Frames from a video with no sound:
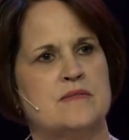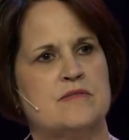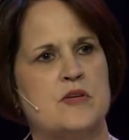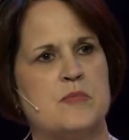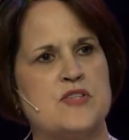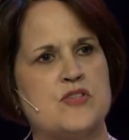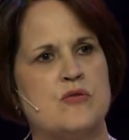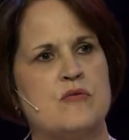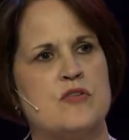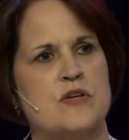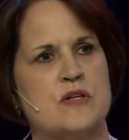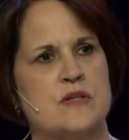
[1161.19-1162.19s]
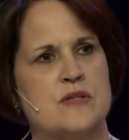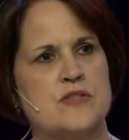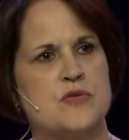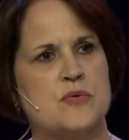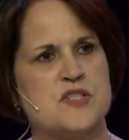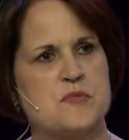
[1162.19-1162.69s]
from it's over
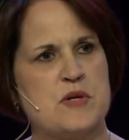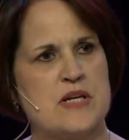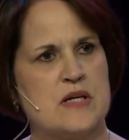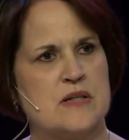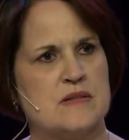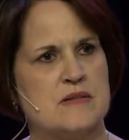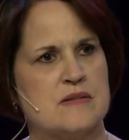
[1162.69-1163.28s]
to it's begun.